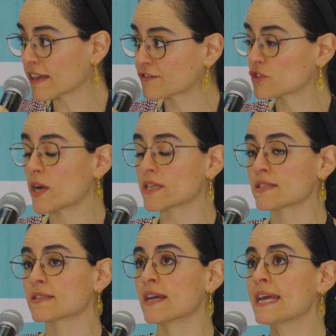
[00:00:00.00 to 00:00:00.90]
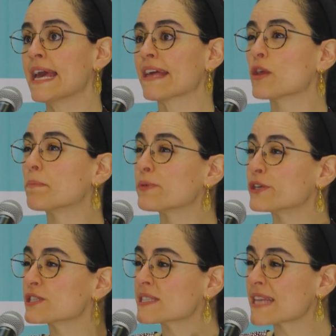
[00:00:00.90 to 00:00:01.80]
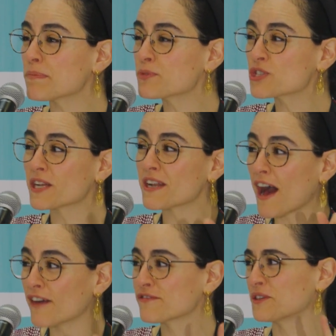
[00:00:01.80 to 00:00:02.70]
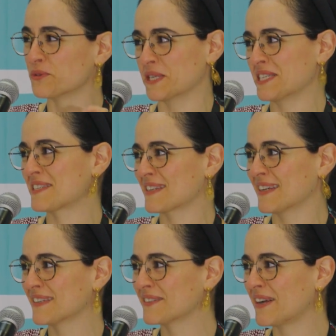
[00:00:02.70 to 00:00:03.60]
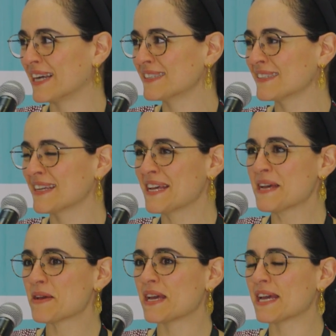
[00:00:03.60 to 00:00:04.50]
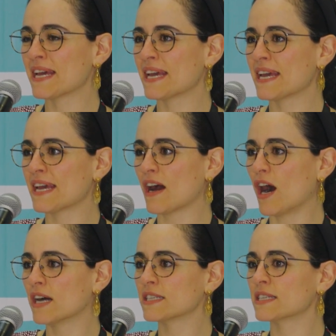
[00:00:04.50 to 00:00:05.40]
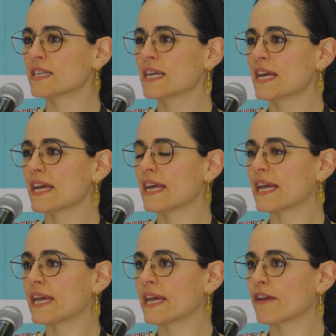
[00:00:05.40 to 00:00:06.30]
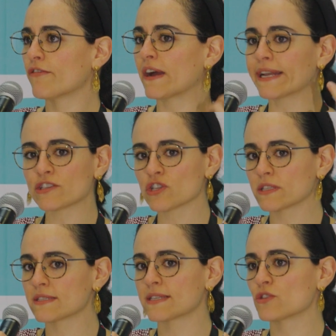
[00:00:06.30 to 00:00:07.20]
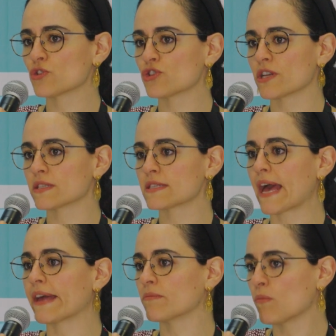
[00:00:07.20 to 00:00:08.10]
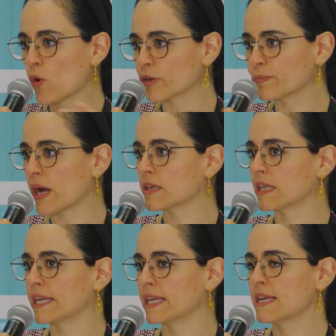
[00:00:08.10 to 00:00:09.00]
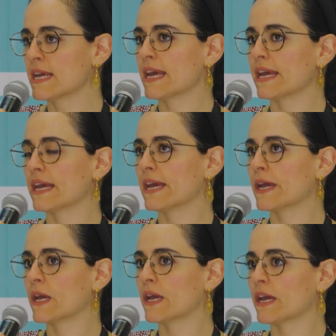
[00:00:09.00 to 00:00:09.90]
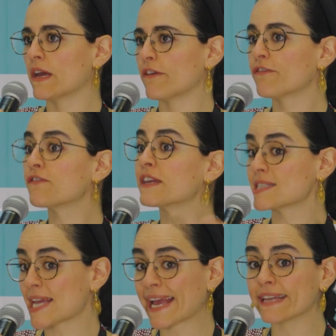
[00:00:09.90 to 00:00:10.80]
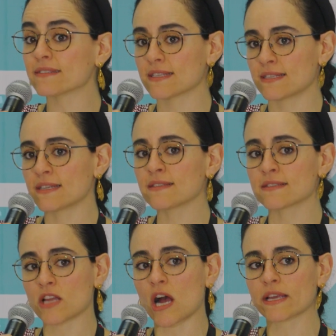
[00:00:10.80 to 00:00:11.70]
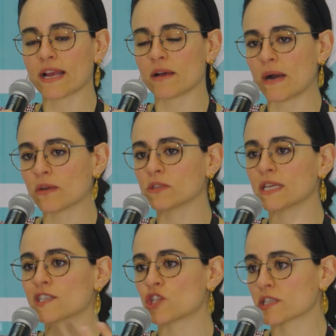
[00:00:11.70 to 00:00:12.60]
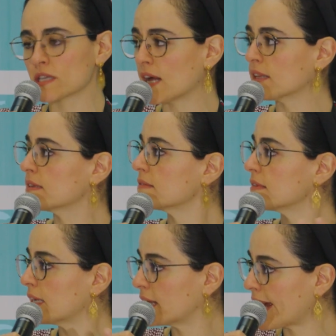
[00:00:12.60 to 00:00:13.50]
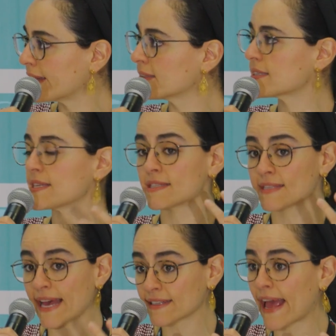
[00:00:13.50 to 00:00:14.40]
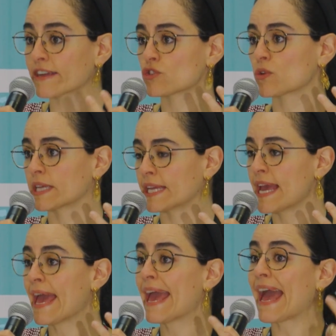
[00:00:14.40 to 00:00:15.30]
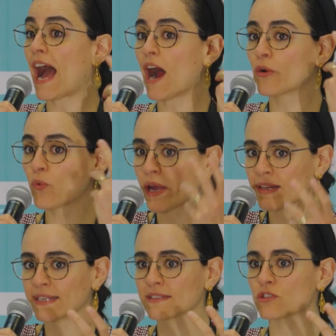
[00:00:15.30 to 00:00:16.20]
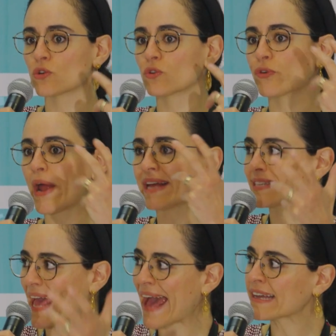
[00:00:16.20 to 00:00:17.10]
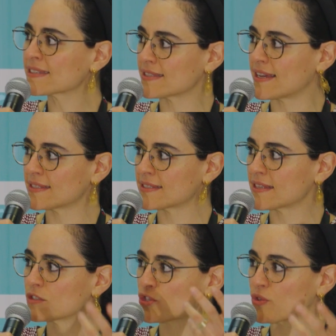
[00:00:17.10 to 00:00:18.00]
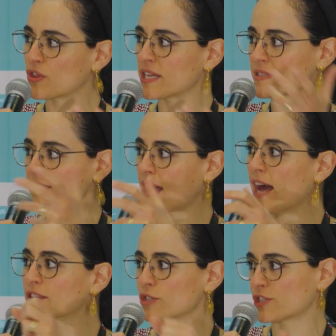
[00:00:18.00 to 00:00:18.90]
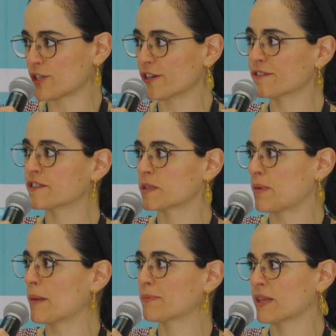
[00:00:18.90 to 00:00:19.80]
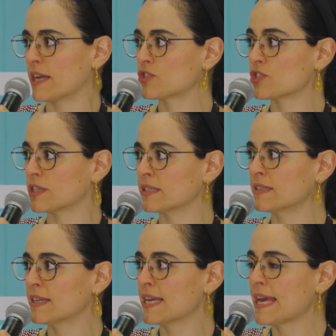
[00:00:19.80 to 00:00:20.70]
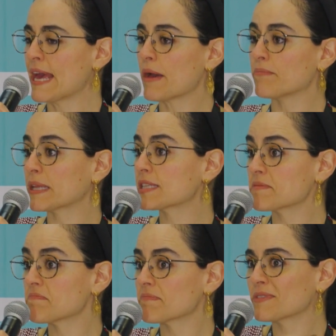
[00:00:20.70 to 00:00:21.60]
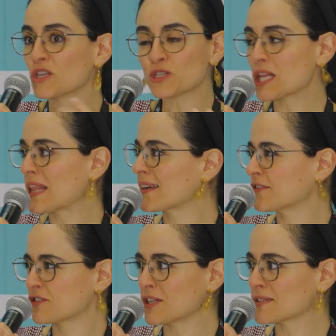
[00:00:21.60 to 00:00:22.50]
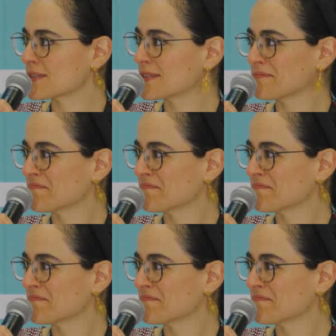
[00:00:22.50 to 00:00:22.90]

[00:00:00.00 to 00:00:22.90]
of trust, the perception of the risk, right, on financial institutions and more broadly fintech entities, talking about digital entities that actually are willing to grant access to this underserved population, but there's a lack of trust.